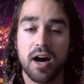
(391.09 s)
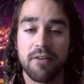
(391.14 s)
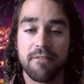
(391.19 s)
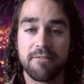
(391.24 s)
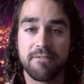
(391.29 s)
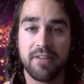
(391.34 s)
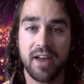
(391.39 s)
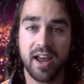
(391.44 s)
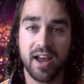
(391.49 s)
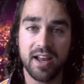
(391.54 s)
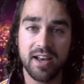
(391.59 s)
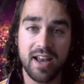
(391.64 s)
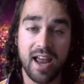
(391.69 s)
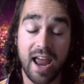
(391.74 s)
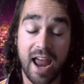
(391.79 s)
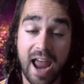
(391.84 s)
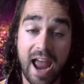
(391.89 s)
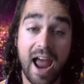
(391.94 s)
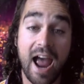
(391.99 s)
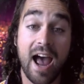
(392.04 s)
Fan
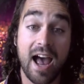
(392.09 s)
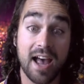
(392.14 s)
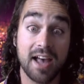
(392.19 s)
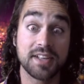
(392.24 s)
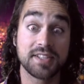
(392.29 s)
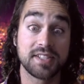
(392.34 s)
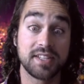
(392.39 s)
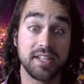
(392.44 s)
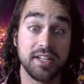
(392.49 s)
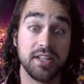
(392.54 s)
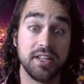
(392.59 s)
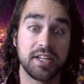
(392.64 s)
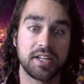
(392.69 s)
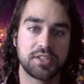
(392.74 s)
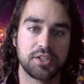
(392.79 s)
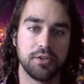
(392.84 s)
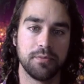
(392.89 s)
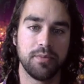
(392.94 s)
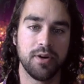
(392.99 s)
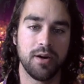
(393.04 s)
has the
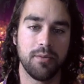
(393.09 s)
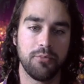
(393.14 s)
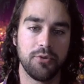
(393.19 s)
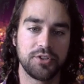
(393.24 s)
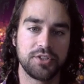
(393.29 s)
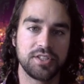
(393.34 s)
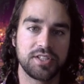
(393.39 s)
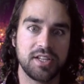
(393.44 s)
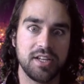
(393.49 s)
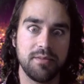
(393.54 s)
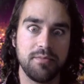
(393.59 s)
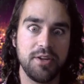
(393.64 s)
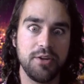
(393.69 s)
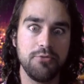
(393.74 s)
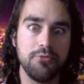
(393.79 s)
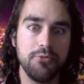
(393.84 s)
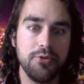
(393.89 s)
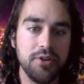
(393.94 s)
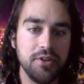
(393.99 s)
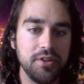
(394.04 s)
elixir pump, which is going to be
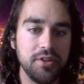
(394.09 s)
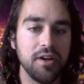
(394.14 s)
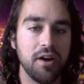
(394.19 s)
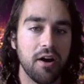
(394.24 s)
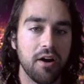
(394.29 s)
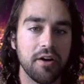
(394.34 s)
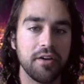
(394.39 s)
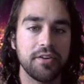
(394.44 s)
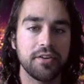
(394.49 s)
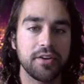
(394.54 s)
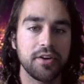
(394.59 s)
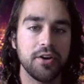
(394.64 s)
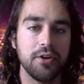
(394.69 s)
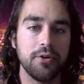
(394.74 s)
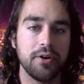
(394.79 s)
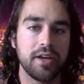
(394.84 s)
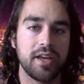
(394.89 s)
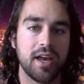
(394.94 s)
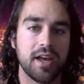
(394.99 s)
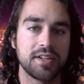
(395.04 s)
really hard to go
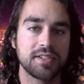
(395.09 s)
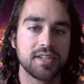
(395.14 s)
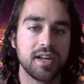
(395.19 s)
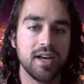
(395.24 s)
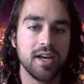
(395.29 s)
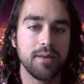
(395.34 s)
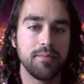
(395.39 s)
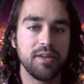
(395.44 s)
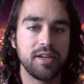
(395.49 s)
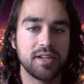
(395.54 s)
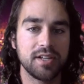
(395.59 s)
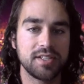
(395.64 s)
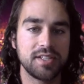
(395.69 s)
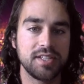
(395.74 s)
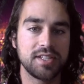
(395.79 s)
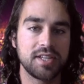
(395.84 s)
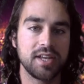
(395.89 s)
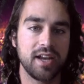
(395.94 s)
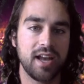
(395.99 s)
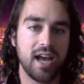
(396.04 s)
against because he's
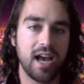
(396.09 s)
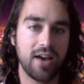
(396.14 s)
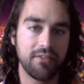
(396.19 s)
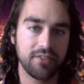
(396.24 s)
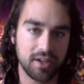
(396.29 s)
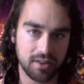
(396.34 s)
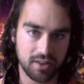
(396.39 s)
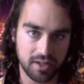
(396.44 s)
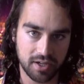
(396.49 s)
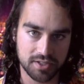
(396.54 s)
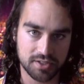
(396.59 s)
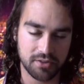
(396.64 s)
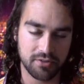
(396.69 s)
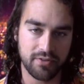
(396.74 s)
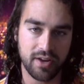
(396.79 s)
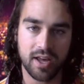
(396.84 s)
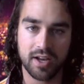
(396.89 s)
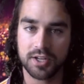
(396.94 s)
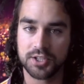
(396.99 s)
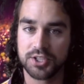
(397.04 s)
going to have an elixir
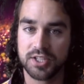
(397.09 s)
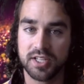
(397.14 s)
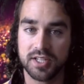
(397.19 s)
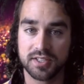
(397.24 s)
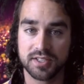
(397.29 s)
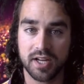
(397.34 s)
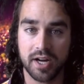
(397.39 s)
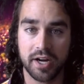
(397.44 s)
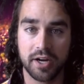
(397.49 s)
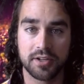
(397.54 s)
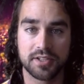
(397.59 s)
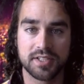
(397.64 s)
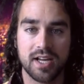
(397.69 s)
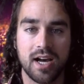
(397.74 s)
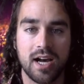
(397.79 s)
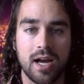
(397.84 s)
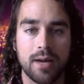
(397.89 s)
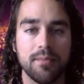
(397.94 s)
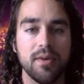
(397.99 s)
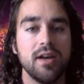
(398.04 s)
advantage the entire
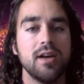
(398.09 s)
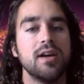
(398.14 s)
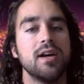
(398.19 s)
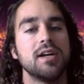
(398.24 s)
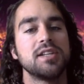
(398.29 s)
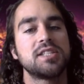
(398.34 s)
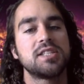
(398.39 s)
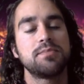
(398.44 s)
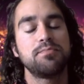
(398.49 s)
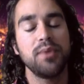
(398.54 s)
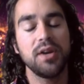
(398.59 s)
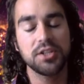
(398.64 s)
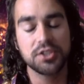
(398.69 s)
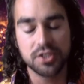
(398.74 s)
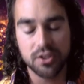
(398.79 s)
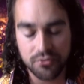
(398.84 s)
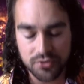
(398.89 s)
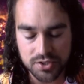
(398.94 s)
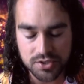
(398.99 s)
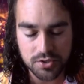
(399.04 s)
time, especially
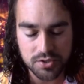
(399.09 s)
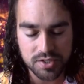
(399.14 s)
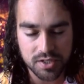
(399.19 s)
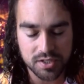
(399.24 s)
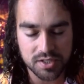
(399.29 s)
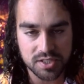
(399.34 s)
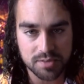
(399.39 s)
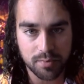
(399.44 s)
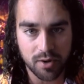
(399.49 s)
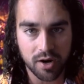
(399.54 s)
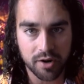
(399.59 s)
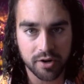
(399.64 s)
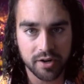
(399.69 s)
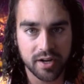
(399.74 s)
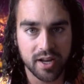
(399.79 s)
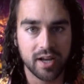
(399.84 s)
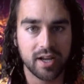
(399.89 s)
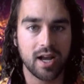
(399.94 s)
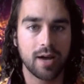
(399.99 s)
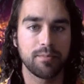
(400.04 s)
if he's using a spawner
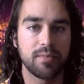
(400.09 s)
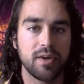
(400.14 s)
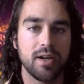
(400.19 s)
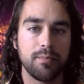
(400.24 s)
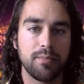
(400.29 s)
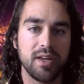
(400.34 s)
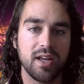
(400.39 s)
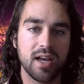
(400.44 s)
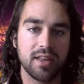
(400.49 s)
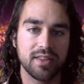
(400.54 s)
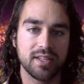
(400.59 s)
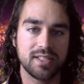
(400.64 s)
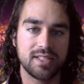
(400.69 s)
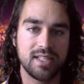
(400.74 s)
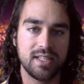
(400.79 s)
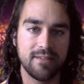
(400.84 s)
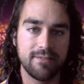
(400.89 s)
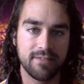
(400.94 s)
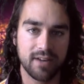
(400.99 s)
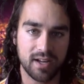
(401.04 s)
deck. I'm going to be on the
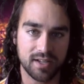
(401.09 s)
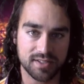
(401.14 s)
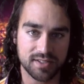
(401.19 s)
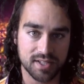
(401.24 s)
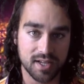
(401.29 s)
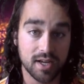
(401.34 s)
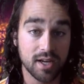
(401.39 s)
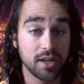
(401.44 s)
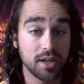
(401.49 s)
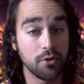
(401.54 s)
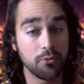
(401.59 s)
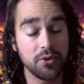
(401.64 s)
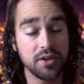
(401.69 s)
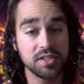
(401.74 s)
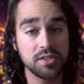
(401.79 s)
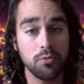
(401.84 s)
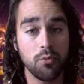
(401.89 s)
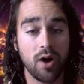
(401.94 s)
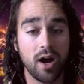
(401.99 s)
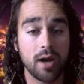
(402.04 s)
defense. The
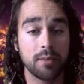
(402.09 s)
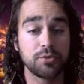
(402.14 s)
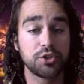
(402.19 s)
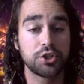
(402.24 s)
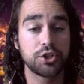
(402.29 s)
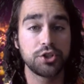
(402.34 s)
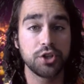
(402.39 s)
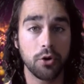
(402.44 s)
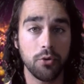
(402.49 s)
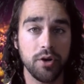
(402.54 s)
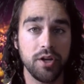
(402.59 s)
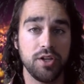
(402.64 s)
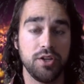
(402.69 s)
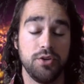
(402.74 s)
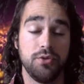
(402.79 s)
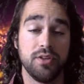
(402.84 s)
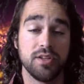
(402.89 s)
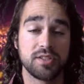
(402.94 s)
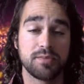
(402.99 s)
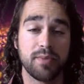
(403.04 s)
reason why I'm showing you
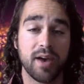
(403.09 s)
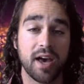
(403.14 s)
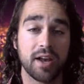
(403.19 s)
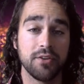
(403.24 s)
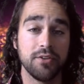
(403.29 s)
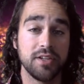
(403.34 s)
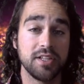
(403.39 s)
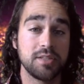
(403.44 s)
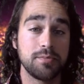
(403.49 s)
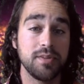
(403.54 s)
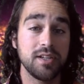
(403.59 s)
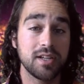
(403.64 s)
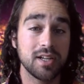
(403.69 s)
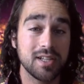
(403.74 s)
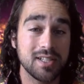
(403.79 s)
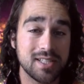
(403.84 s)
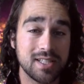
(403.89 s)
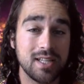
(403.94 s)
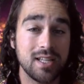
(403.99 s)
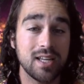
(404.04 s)
this battle is
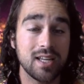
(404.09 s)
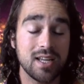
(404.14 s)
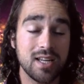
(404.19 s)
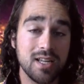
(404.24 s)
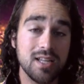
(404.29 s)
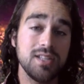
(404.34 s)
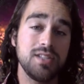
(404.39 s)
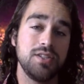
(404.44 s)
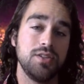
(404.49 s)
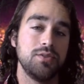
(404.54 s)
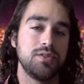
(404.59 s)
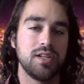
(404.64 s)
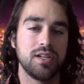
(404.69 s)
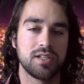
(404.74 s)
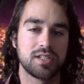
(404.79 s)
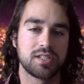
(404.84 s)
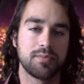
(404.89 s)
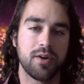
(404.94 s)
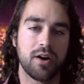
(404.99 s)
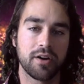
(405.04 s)
because he is using a
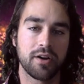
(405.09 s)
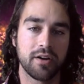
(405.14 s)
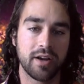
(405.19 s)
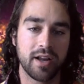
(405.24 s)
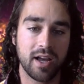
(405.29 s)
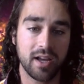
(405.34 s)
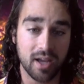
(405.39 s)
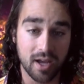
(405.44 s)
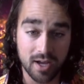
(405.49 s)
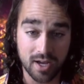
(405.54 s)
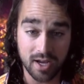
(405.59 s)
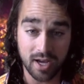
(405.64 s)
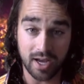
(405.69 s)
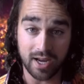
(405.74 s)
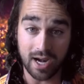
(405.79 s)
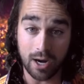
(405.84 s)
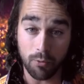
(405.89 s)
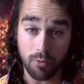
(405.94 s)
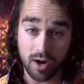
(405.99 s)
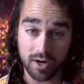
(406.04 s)
spawner deck, and
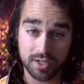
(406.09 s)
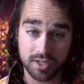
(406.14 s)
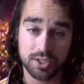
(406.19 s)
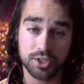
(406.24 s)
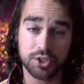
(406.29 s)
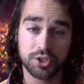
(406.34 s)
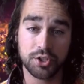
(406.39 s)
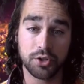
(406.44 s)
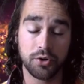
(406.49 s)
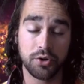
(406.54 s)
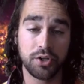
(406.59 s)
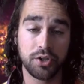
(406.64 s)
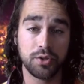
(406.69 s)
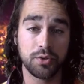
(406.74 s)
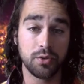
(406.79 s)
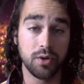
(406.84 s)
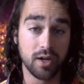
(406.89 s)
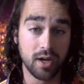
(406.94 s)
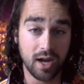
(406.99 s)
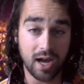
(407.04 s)
I wanted to show you
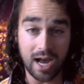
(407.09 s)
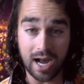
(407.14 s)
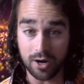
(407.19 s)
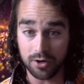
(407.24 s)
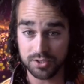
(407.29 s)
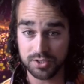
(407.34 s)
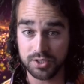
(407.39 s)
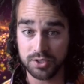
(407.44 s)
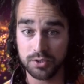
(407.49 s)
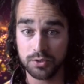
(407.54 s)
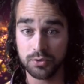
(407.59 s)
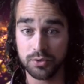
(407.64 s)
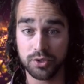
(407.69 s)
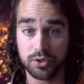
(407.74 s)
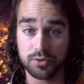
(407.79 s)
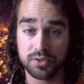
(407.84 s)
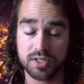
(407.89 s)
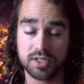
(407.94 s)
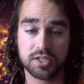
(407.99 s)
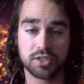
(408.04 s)
how to
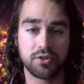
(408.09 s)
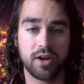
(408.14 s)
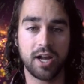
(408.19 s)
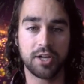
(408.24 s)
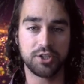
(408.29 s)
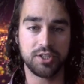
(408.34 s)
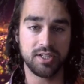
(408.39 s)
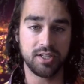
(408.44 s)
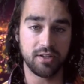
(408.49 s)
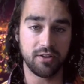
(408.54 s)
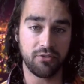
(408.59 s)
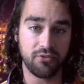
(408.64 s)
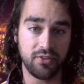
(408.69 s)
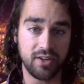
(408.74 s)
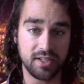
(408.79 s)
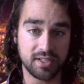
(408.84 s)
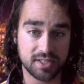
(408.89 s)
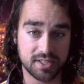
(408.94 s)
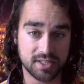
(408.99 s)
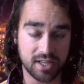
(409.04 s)
use the strategy to defeat
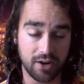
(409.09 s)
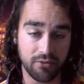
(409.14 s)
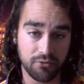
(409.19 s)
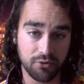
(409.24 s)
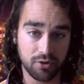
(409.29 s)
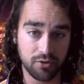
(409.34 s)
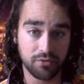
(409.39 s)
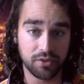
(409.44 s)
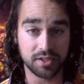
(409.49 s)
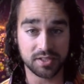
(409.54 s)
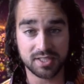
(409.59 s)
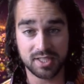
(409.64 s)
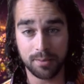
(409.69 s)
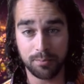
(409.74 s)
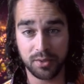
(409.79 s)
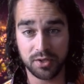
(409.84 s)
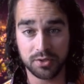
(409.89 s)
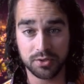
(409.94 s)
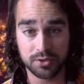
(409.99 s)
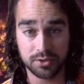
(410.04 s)
several of the
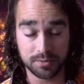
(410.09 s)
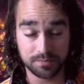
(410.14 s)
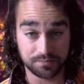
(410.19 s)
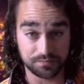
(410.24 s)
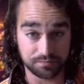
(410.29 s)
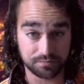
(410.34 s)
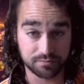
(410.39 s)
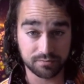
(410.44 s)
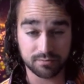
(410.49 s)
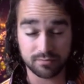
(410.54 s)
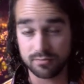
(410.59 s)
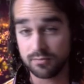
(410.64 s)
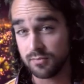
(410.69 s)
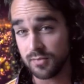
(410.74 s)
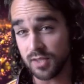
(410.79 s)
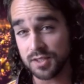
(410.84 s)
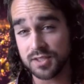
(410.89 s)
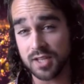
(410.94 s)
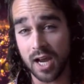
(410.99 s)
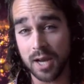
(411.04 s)
typical
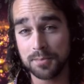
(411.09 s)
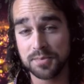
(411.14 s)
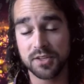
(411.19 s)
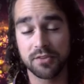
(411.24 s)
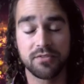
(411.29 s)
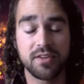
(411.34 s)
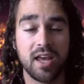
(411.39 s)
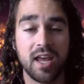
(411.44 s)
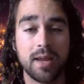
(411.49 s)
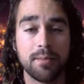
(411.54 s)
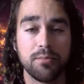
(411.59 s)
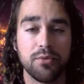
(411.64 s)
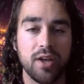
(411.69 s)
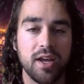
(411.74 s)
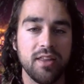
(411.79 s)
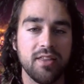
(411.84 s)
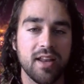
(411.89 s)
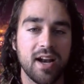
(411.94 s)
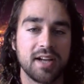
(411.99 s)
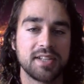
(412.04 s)
types of gameplay
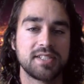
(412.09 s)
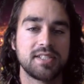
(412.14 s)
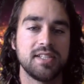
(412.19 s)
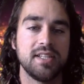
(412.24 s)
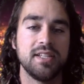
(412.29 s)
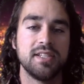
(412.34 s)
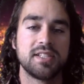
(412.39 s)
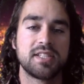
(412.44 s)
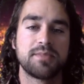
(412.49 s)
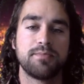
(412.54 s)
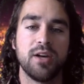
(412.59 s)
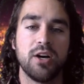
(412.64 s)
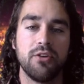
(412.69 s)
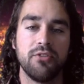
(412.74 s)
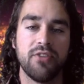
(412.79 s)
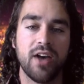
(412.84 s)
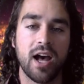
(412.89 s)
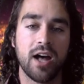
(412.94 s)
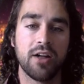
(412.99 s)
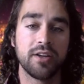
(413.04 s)
that I see in Spell
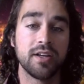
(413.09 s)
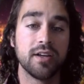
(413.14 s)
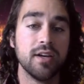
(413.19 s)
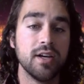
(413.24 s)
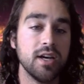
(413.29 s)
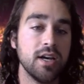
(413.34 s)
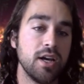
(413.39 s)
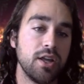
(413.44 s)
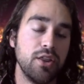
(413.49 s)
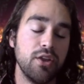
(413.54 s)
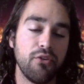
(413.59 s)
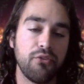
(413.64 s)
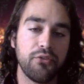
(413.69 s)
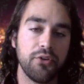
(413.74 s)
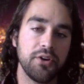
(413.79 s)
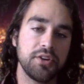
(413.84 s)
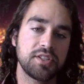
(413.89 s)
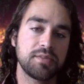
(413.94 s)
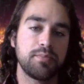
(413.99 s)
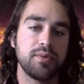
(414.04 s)
Valley. The
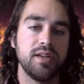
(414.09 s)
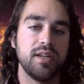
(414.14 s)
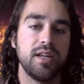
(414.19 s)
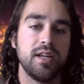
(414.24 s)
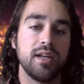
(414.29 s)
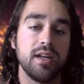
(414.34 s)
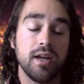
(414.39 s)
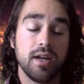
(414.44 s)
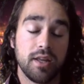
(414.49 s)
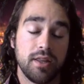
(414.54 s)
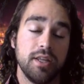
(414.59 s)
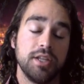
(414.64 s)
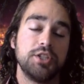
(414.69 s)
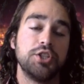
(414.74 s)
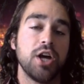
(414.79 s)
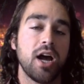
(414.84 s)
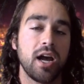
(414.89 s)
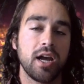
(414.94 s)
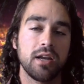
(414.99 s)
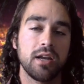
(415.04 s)
first being the
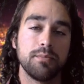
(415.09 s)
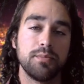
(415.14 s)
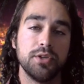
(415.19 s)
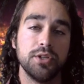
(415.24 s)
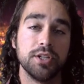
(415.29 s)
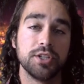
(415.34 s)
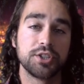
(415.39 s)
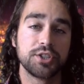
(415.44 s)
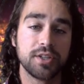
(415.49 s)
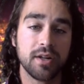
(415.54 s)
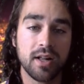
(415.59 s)
giant push.